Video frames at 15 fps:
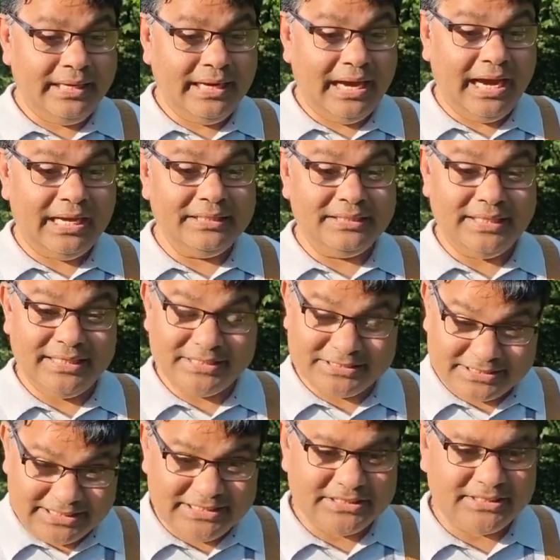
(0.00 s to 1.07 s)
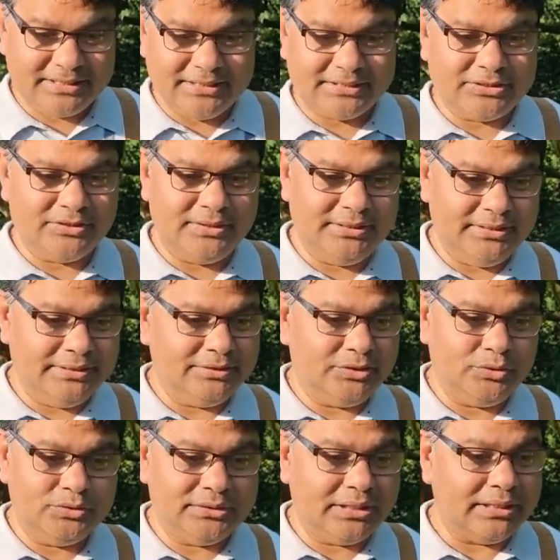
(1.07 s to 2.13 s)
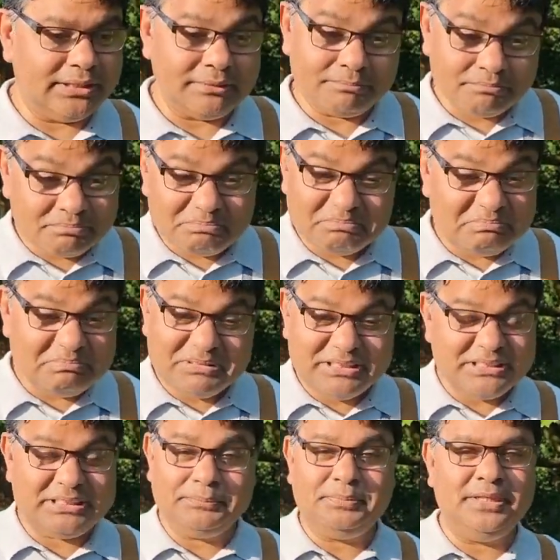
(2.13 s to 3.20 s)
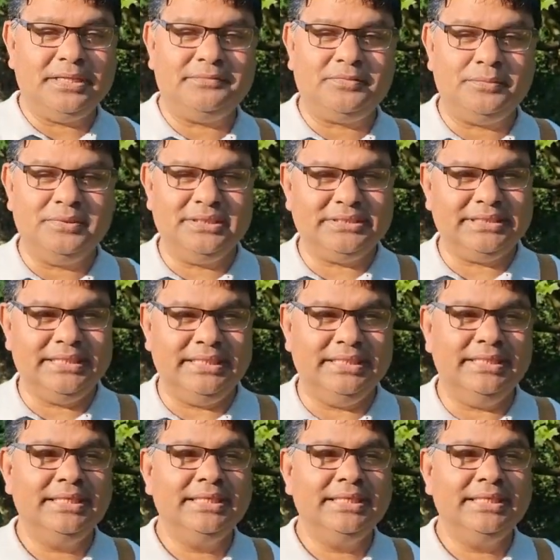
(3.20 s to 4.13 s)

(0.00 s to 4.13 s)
under extinction actually. Those are disappeared from the scene.